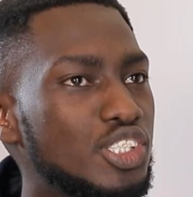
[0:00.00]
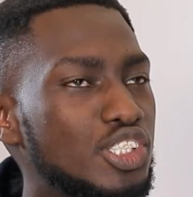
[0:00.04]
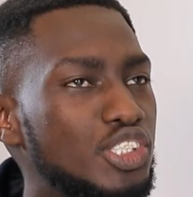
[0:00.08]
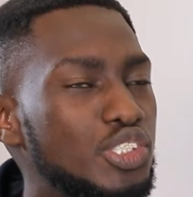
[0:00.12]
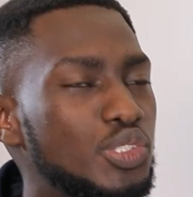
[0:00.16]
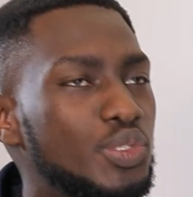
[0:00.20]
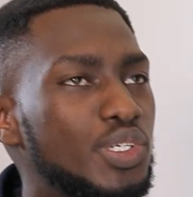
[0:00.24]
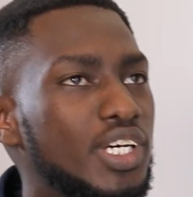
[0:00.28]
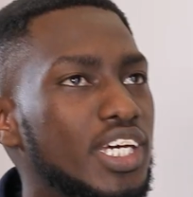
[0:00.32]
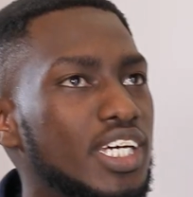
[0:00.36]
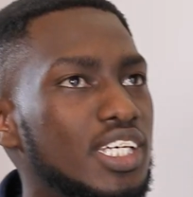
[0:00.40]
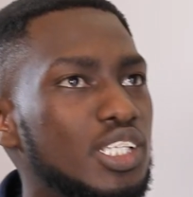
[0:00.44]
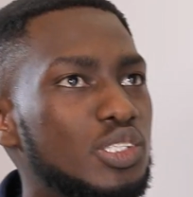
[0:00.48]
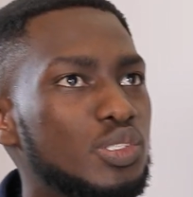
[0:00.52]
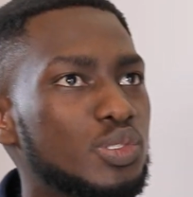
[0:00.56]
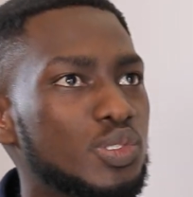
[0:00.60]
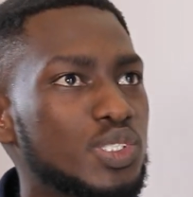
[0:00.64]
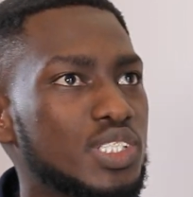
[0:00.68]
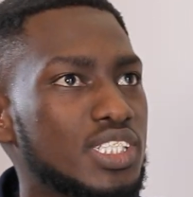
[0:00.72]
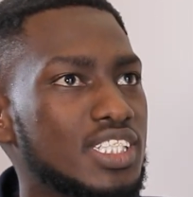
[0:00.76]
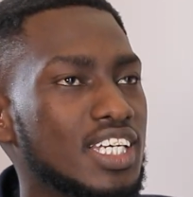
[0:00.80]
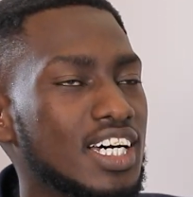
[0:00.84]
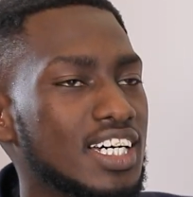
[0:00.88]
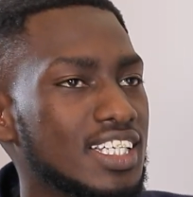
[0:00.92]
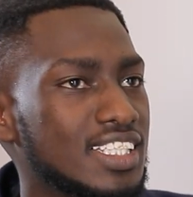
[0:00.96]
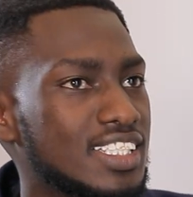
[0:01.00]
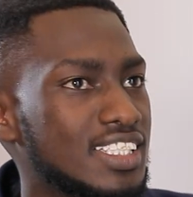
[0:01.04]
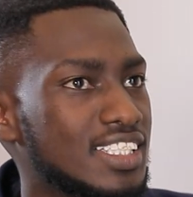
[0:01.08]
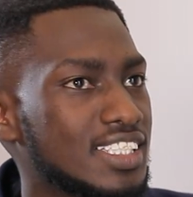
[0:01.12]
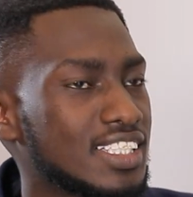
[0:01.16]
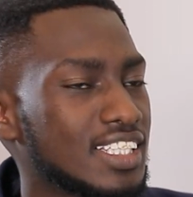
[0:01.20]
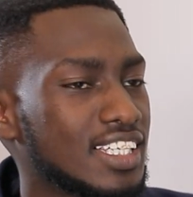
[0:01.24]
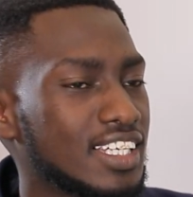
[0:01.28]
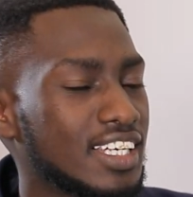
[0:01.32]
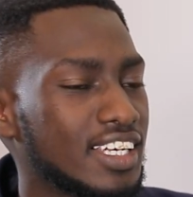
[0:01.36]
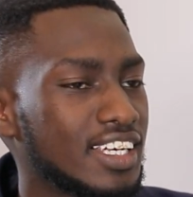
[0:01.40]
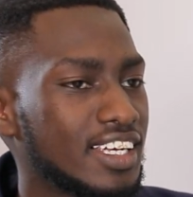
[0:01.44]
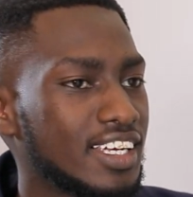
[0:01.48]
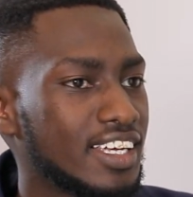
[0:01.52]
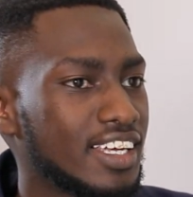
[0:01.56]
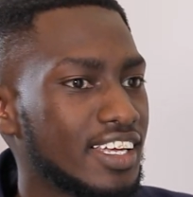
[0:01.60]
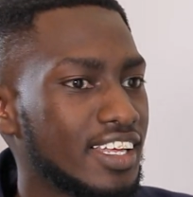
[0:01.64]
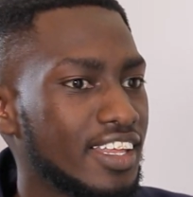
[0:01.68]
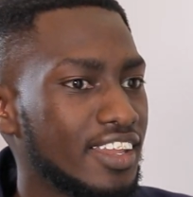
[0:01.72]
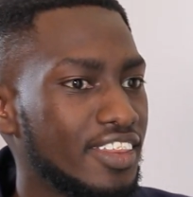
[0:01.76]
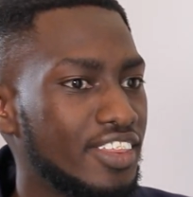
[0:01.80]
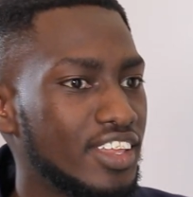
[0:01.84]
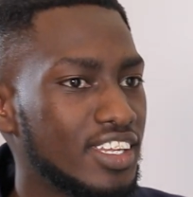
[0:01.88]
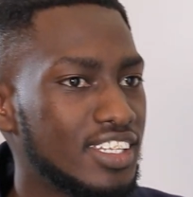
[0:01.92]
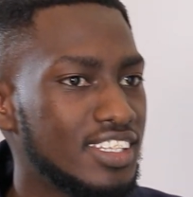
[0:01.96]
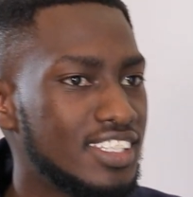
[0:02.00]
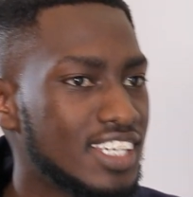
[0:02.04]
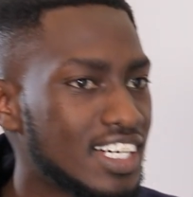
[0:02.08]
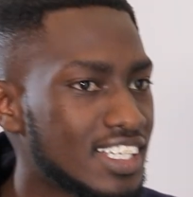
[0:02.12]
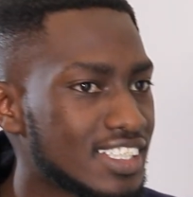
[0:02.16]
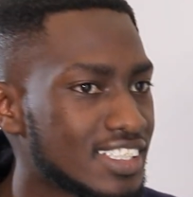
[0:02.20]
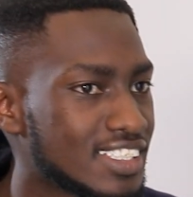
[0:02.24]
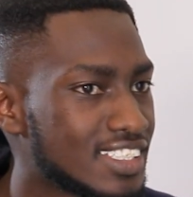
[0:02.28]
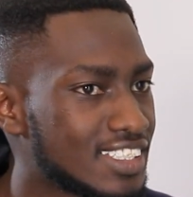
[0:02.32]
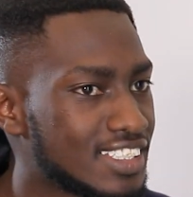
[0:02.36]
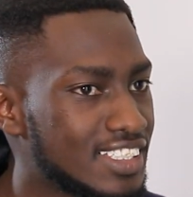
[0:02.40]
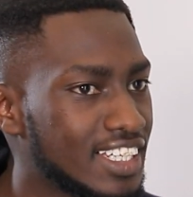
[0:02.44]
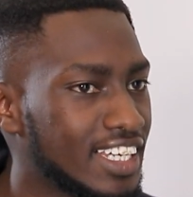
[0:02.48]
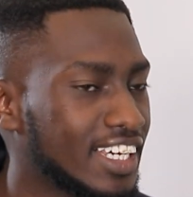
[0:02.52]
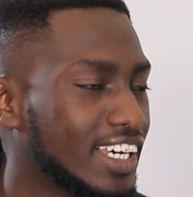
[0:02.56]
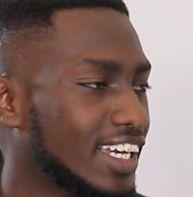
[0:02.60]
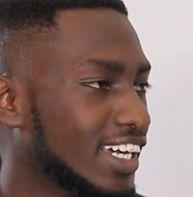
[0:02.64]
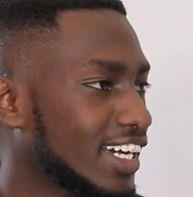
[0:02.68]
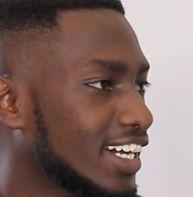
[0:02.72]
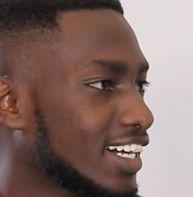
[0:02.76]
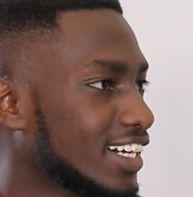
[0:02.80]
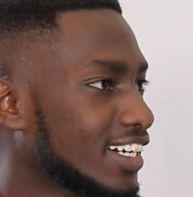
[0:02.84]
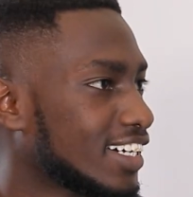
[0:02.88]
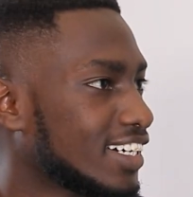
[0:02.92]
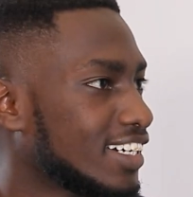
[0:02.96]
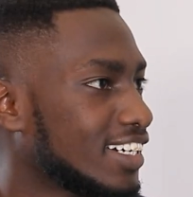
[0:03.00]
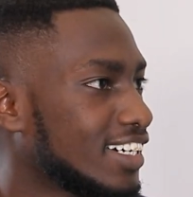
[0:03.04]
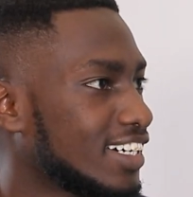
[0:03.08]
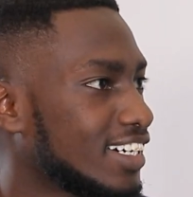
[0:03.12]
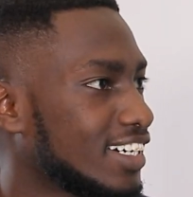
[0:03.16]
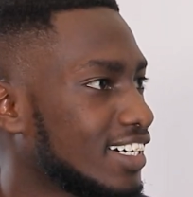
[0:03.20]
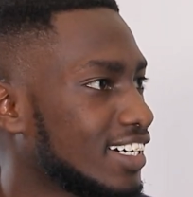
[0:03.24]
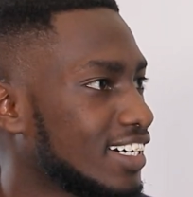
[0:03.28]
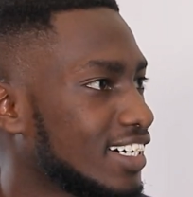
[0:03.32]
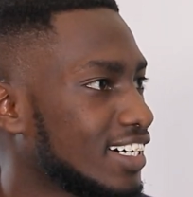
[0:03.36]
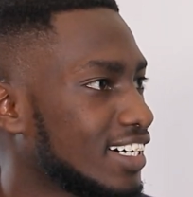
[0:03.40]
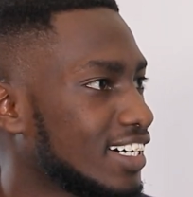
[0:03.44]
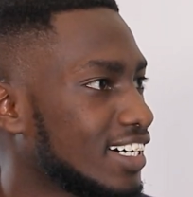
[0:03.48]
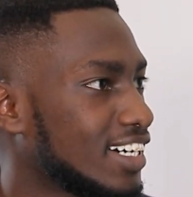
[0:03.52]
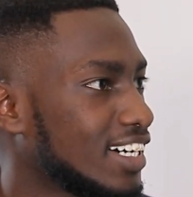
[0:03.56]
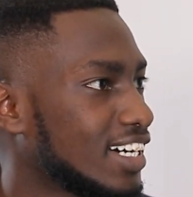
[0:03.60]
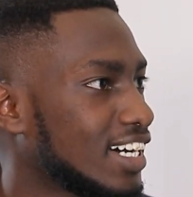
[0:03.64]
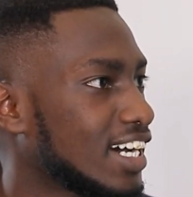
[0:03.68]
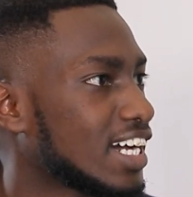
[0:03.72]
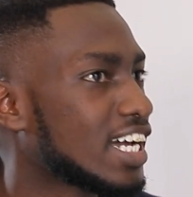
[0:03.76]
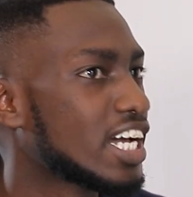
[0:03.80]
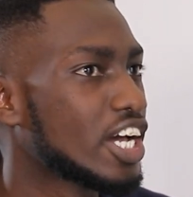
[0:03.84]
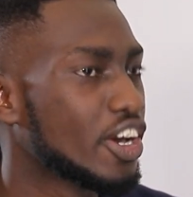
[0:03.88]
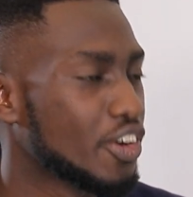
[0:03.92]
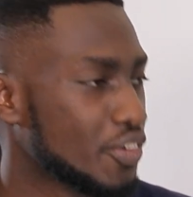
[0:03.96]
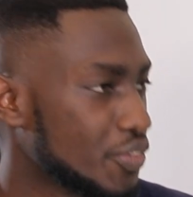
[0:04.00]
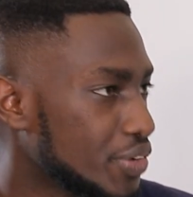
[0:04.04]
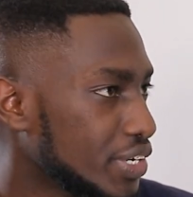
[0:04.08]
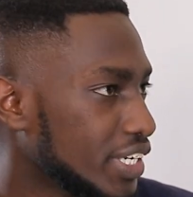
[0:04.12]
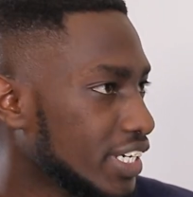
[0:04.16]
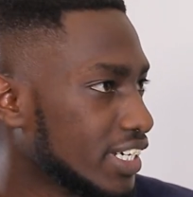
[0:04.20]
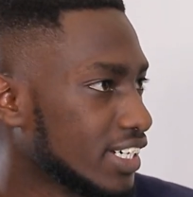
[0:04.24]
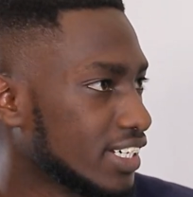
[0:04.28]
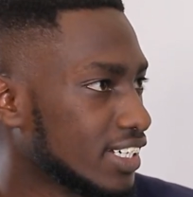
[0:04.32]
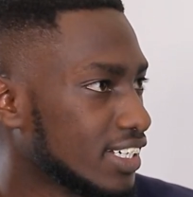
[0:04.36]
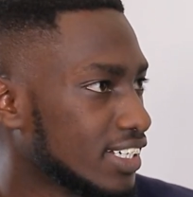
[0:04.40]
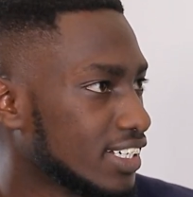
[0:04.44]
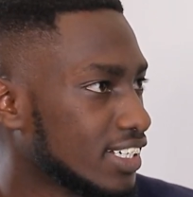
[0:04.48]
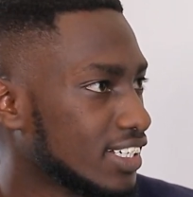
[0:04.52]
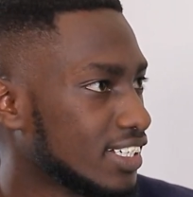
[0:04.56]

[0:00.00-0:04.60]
did you get to start the dancing career?